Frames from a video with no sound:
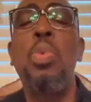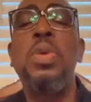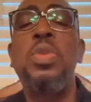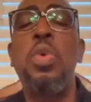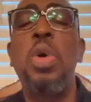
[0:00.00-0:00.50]

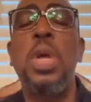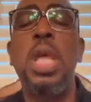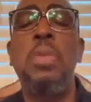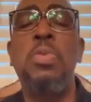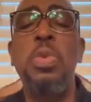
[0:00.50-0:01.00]
When we're doing
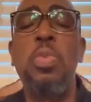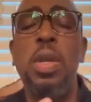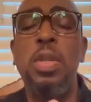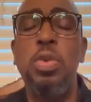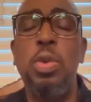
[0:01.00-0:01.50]
whatever we
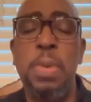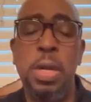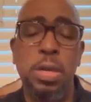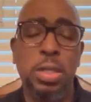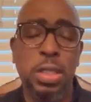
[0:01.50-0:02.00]
want to do
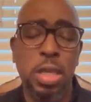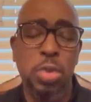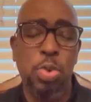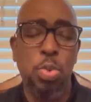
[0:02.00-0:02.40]
upon this sun,